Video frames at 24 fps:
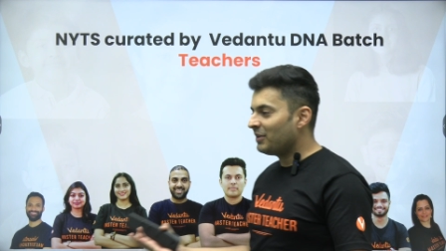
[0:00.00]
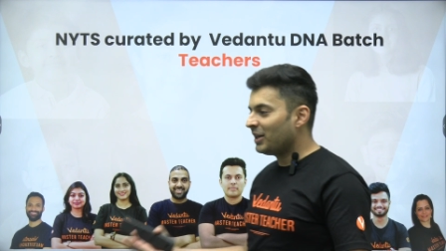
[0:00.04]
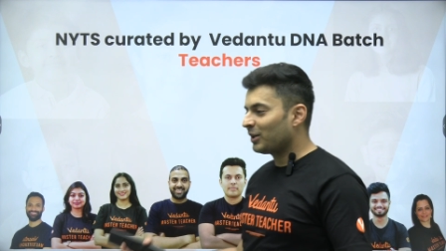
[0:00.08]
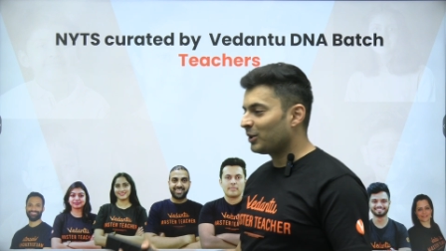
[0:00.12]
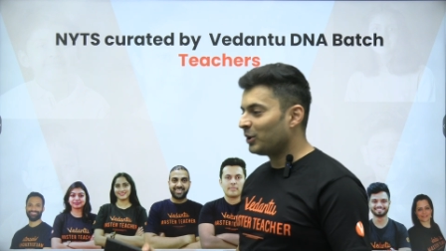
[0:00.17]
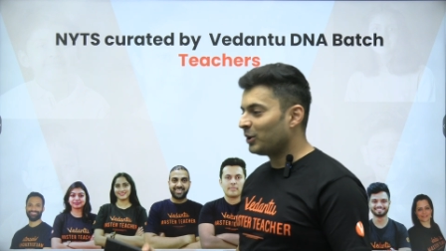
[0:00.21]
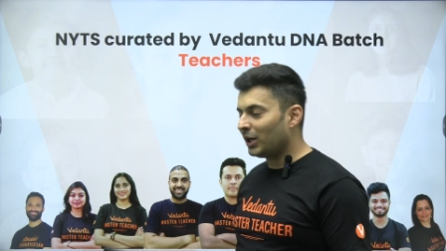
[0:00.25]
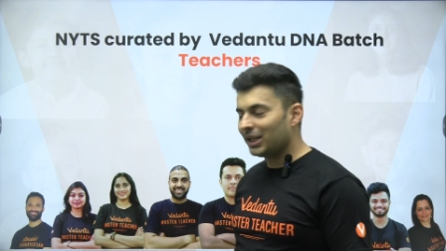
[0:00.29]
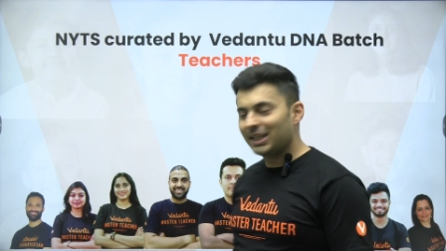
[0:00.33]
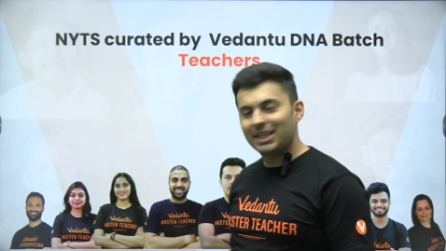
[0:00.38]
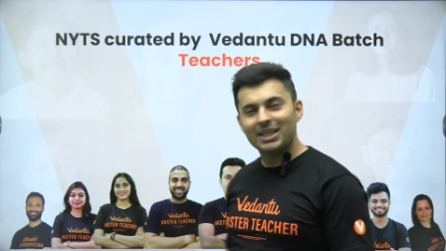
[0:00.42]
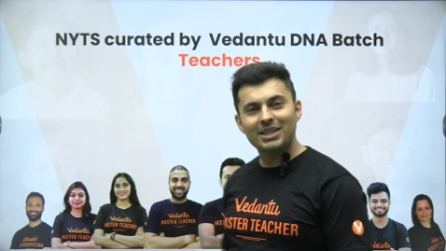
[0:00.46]
are
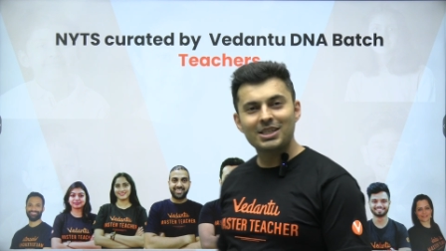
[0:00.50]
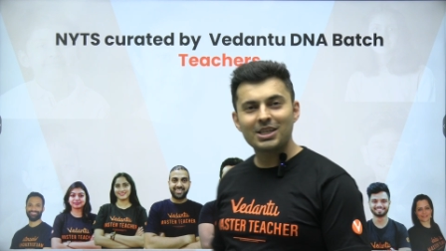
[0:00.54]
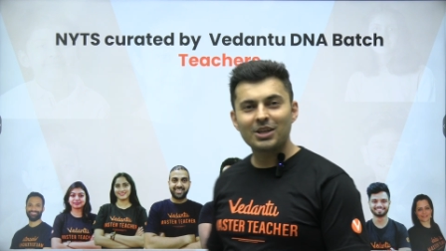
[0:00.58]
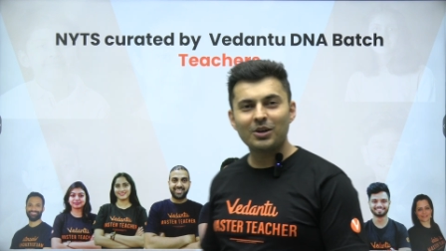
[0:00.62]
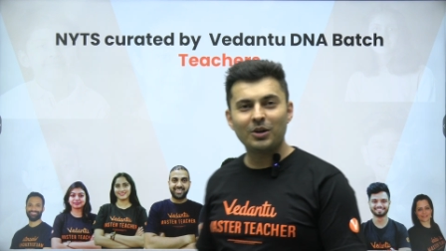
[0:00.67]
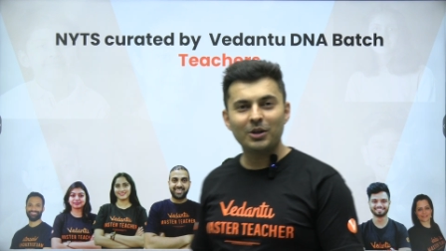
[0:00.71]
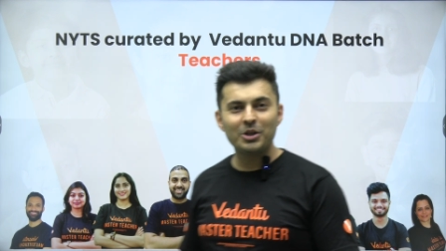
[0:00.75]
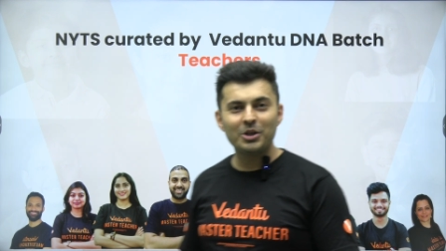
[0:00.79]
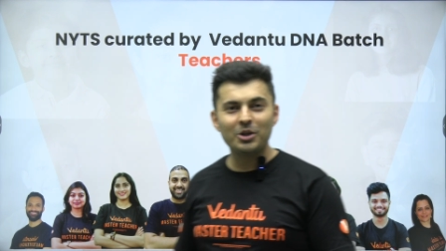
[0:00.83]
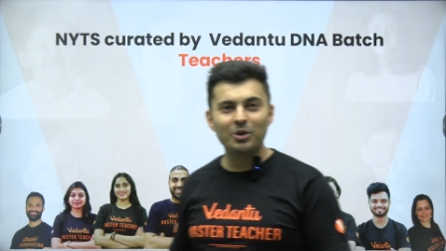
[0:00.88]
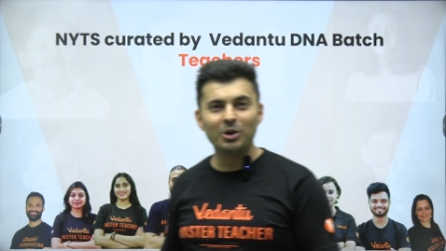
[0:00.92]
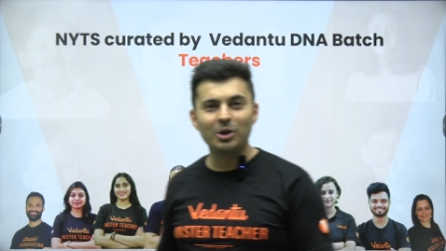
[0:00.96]
not teaching
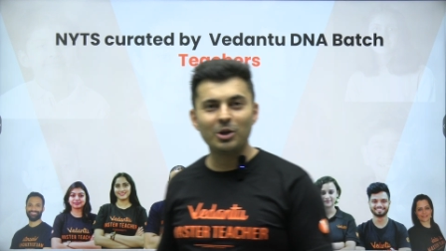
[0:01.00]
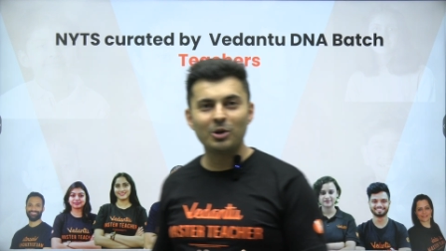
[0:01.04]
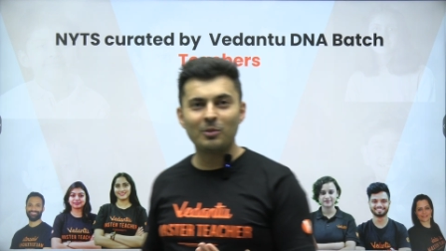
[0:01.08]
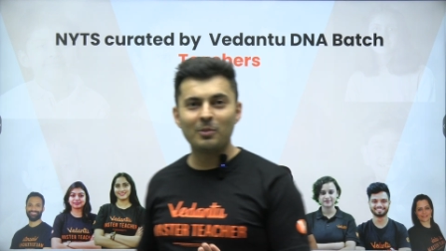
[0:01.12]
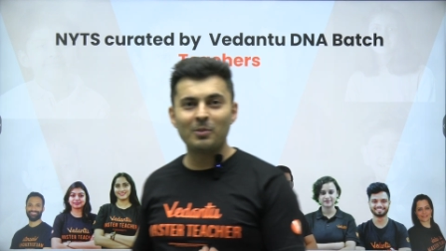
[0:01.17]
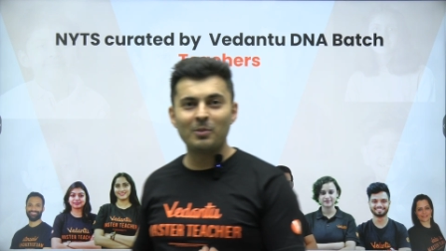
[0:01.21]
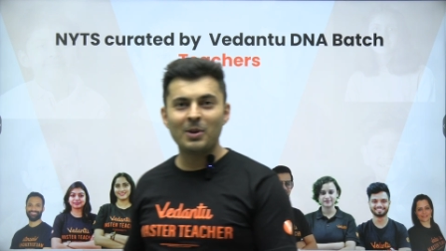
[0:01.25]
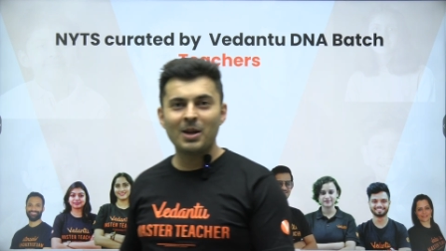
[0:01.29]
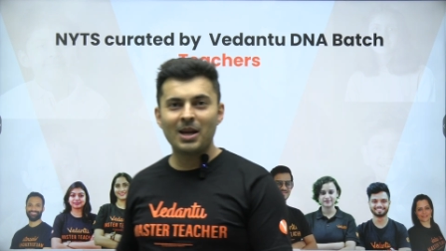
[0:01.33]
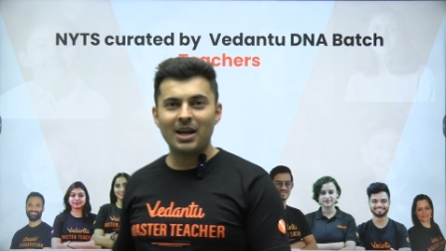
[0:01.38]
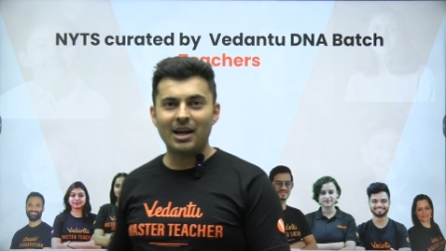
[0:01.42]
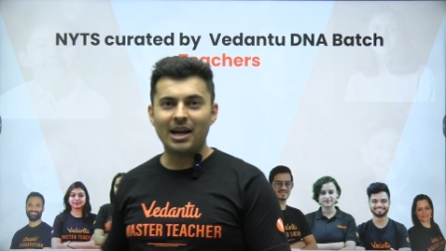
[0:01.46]
on YouTube
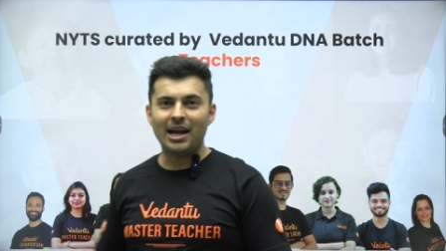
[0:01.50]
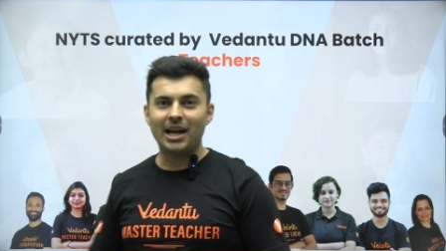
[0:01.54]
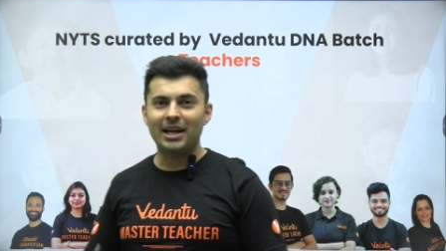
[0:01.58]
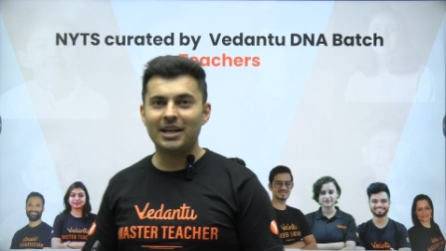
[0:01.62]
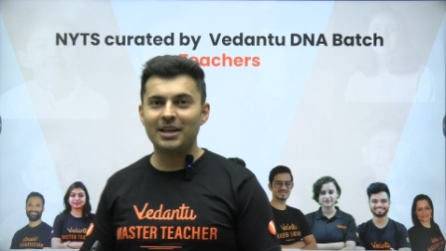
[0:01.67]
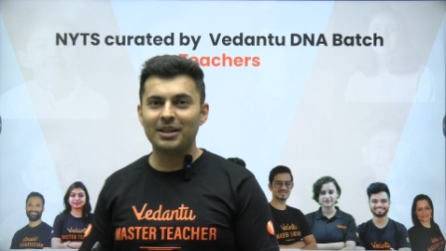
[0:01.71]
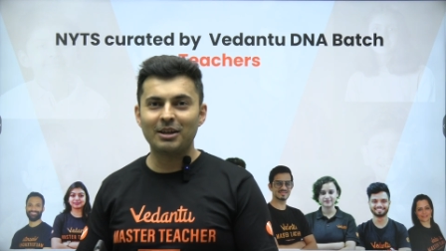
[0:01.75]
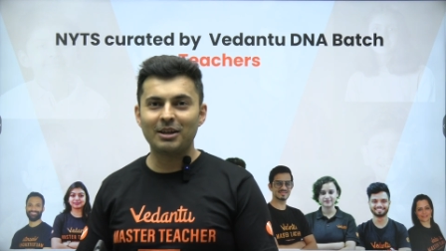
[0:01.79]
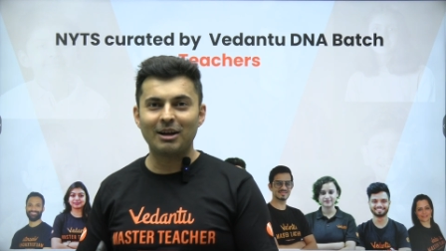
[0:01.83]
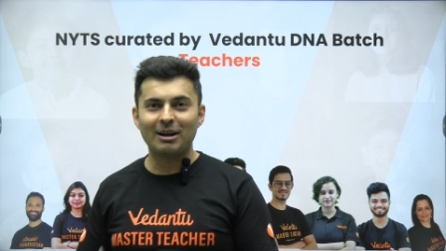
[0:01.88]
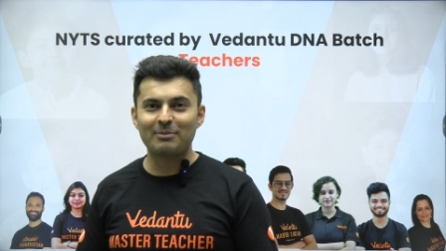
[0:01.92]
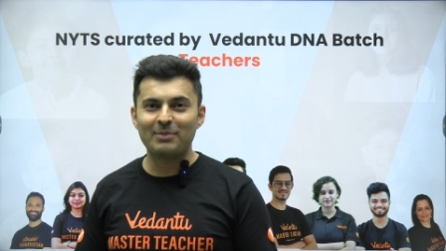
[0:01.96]
and
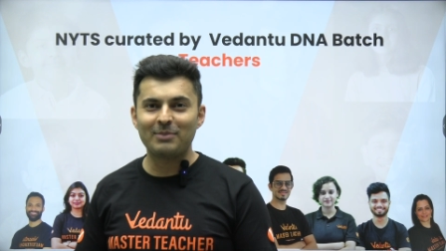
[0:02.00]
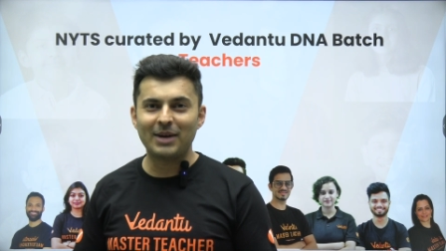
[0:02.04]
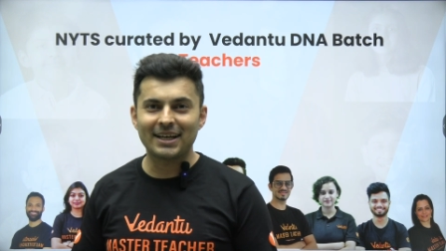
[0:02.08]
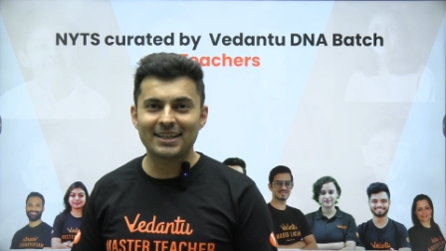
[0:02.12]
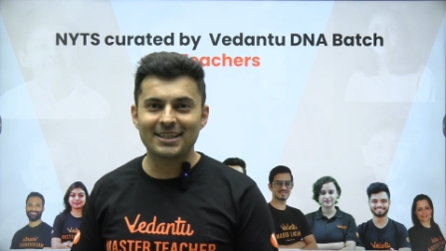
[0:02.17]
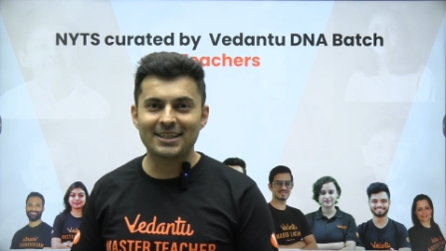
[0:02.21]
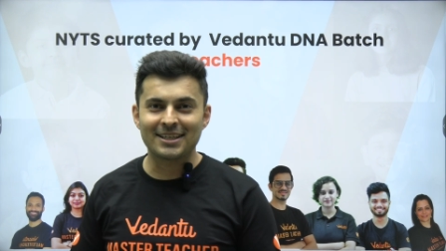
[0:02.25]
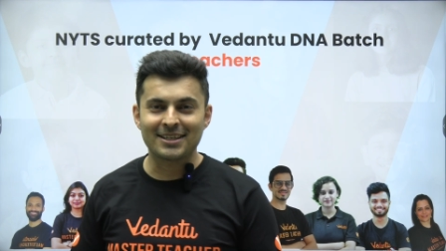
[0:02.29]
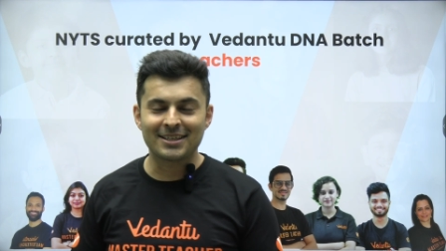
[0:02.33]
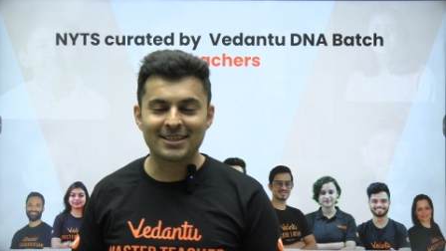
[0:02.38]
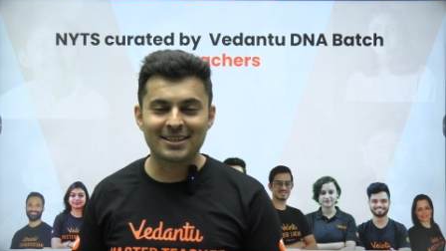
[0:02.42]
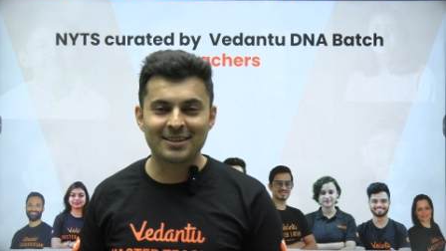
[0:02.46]
in our
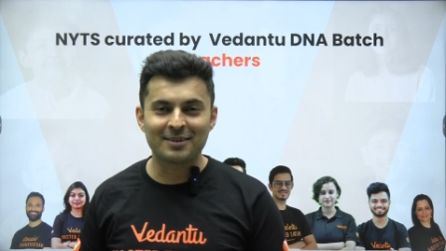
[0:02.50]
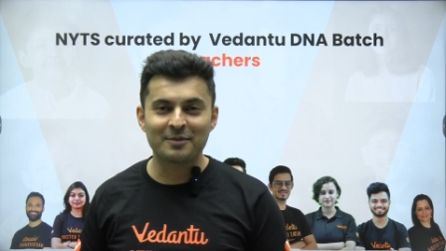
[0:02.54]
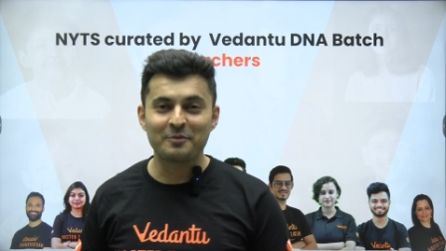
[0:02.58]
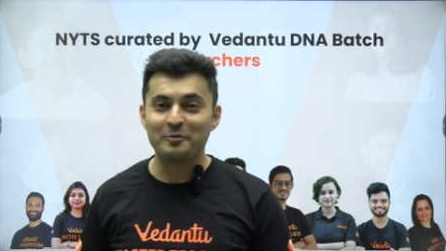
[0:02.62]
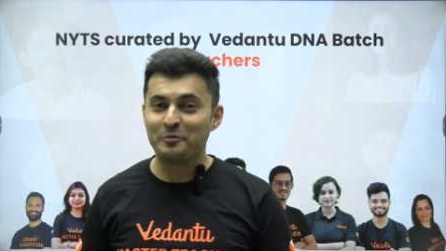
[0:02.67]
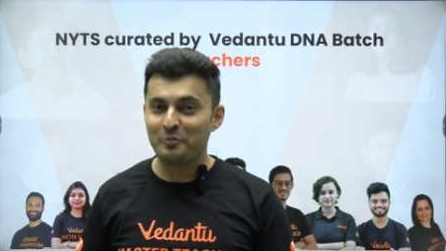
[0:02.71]
batches?